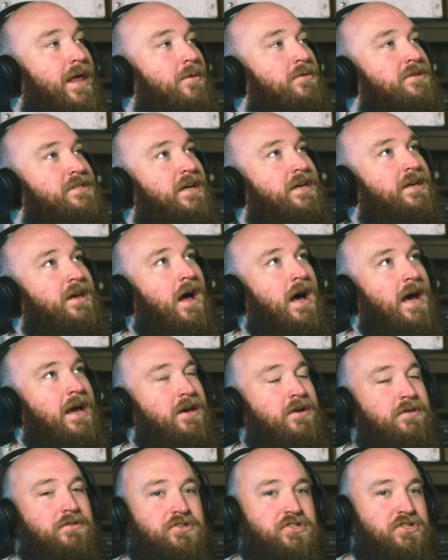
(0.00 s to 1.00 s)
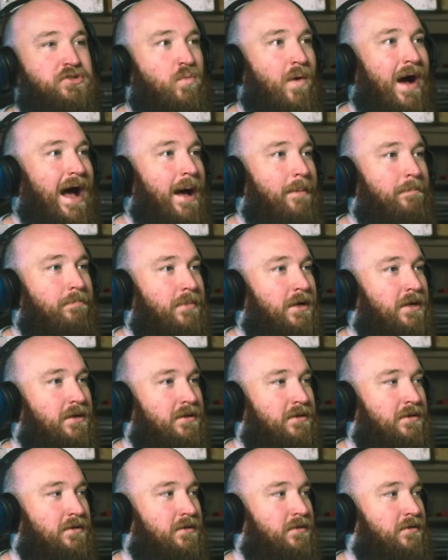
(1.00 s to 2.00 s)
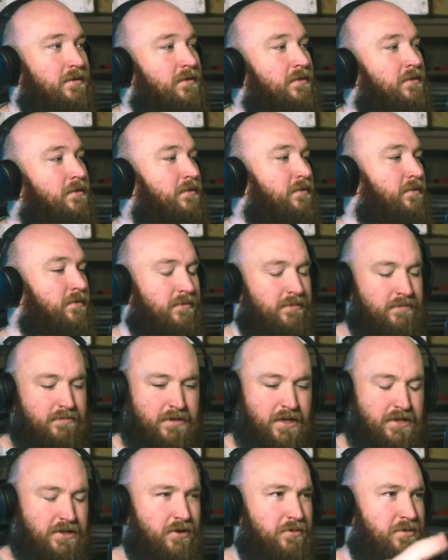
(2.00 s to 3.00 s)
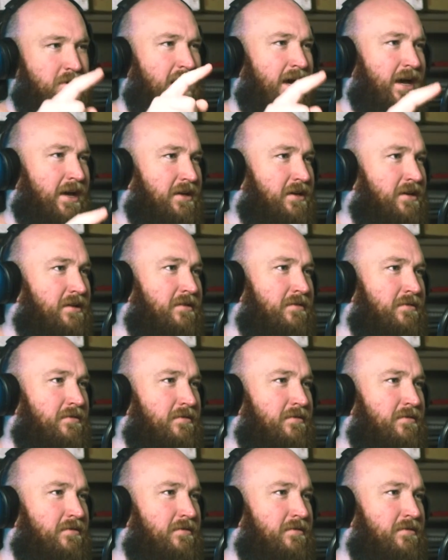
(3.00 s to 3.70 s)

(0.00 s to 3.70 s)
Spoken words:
there was a guy who swam the UK.